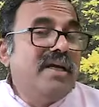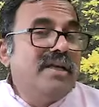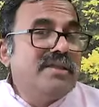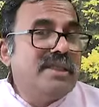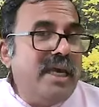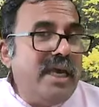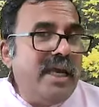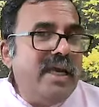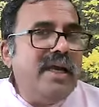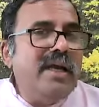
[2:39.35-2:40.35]

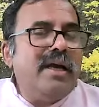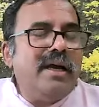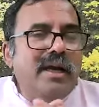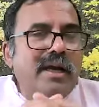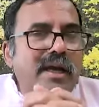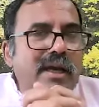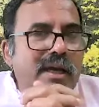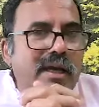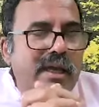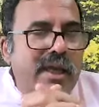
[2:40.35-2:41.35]
See,
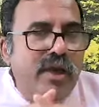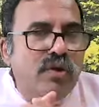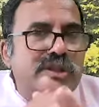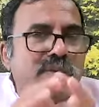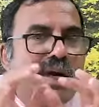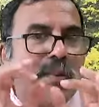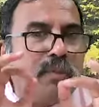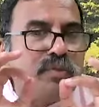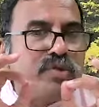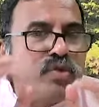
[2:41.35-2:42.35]
he used the word
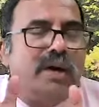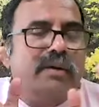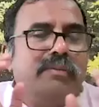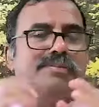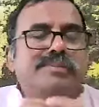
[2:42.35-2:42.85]
pumstva.